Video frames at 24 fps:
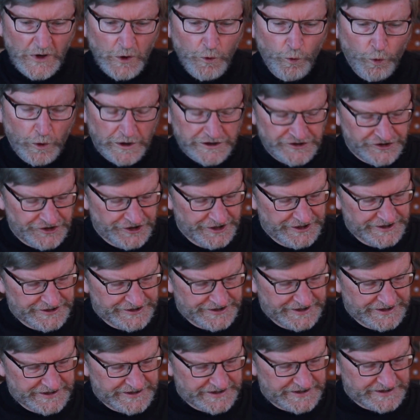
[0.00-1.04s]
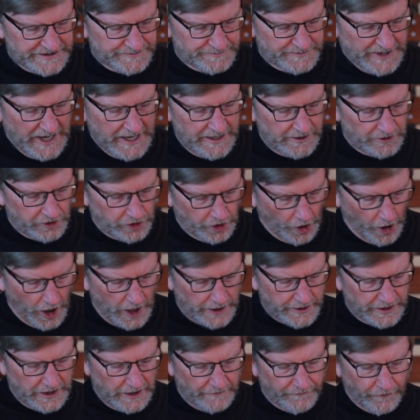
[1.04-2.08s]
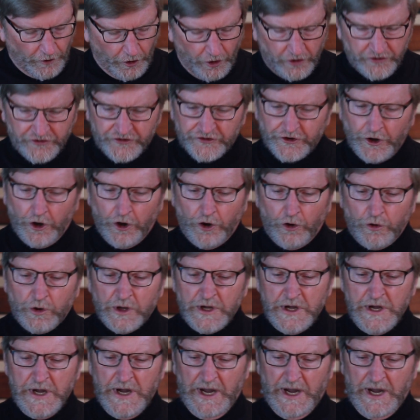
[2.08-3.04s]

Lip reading: where Jesus stayed long enough also,